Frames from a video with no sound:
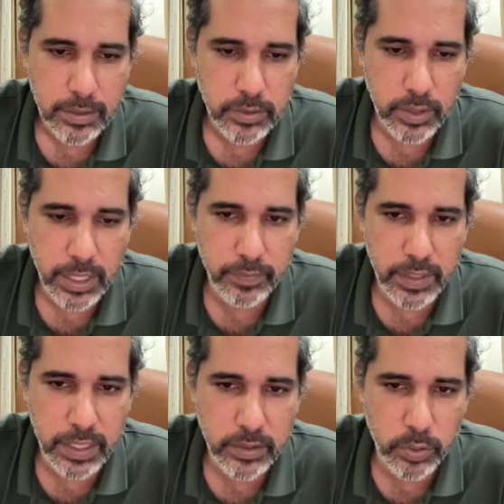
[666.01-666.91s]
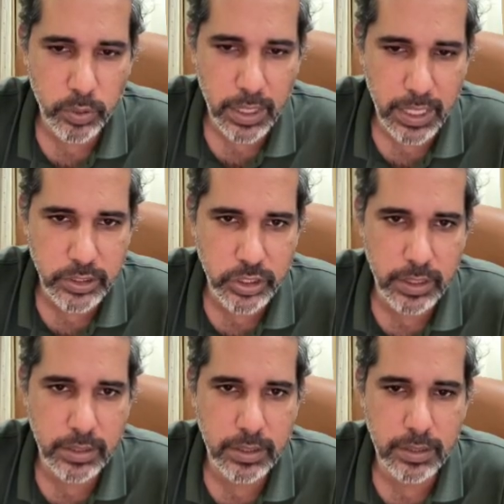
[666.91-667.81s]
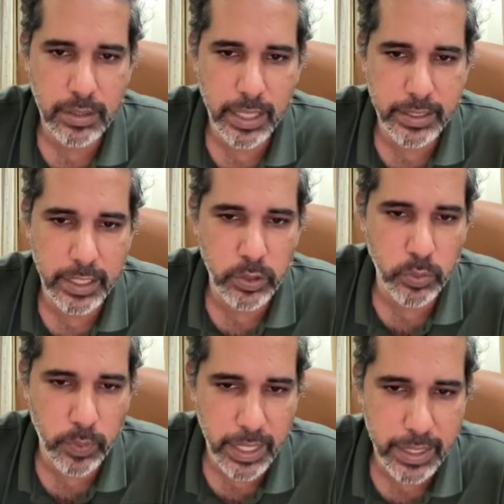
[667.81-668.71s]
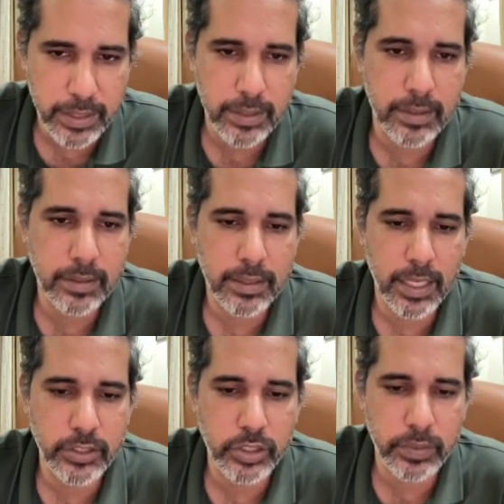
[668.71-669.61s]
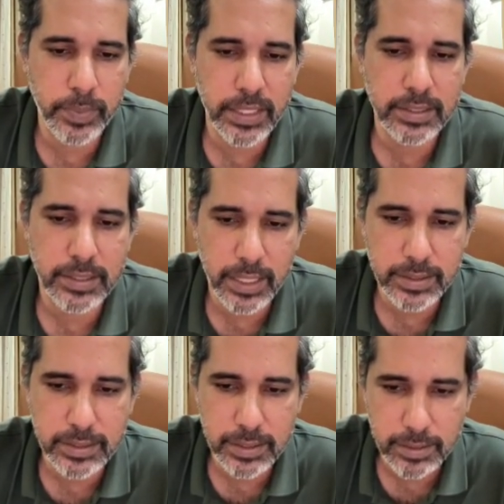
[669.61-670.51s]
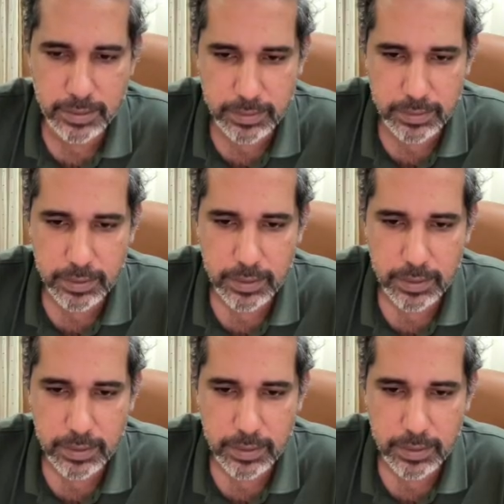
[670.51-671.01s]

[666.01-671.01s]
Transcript: So like we can throw Kachi in here. I'll tell you why Kachi makes sense here